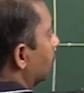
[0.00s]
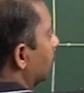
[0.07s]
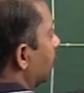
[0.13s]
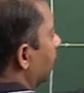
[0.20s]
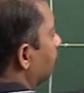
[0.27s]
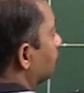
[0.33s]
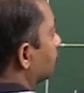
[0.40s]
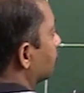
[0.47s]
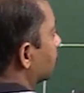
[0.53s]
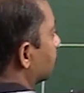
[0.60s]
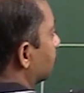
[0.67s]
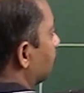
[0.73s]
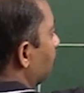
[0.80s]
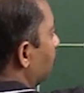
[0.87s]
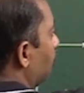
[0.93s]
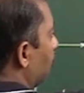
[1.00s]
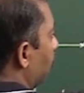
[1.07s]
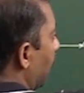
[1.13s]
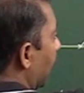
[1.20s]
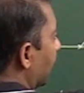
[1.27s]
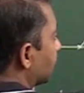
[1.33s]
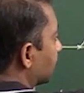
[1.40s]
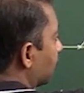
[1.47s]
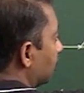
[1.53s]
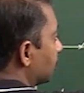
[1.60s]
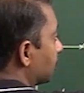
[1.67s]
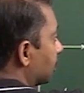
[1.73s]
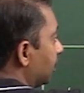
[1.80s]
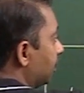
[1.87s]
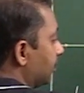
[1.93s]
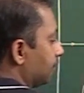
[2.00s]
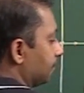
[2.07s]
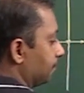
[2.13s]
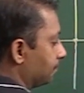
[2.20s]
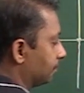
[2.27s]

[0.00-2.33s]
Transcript: gives Planck's constant,